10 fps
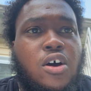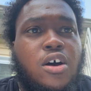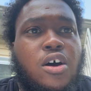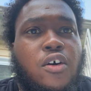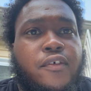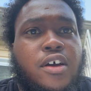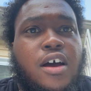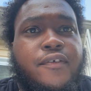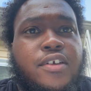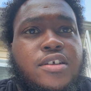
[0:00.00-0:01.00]

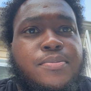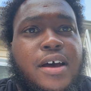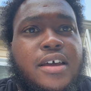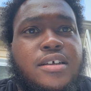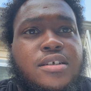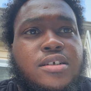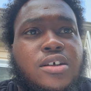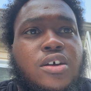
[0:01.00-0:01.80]
overconfidence bias,